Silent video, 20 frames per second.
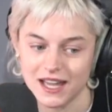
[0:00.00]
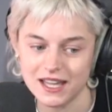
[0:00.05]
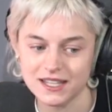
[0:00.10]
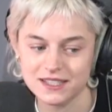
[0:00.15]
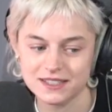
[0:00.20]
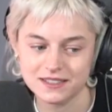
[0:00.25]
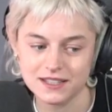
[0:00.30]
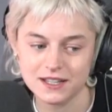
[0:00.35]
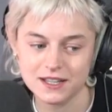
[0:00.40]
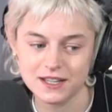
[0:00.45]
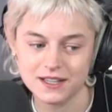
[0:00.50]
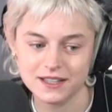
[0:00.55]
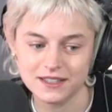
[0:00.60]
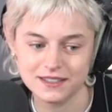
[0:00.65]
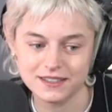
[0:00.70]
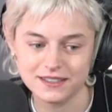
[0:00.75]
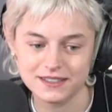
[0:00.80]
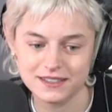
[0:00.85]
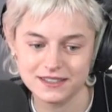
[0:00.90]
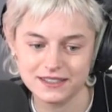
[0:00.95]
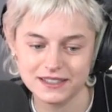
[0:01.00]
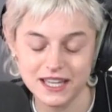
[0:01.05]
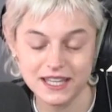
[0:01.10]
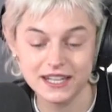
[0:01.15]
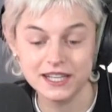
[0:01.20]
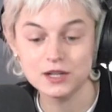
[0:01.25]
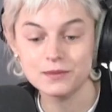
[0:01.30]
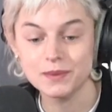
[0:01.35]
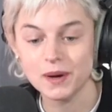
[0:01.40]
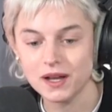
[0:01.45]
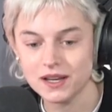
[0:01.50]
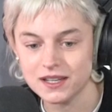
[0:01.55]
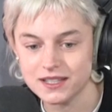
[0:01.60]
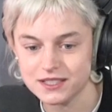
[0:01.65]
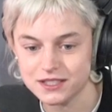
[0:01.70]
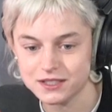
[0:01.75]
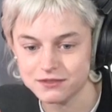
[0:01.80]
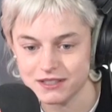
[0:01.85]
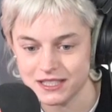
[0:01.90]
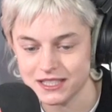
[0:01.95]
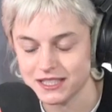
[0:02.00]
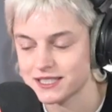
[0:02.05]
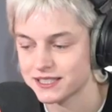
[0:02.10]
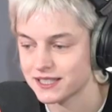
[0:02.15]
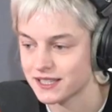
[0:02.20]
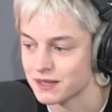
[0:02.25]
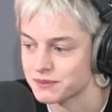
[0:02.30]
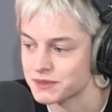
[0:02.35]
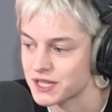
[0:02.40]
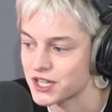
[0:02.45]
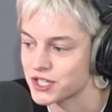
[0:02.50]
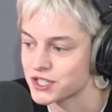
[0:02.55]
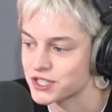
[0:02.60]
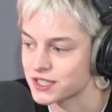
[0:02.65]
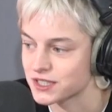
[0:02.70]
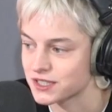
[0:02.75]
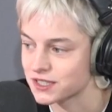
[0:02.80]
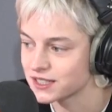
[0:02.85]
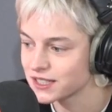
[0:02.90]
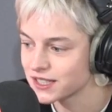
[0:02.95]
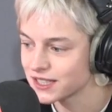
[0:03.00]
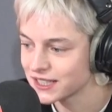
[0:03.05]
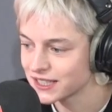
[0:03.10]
And Neil Bartlett's written this adaptation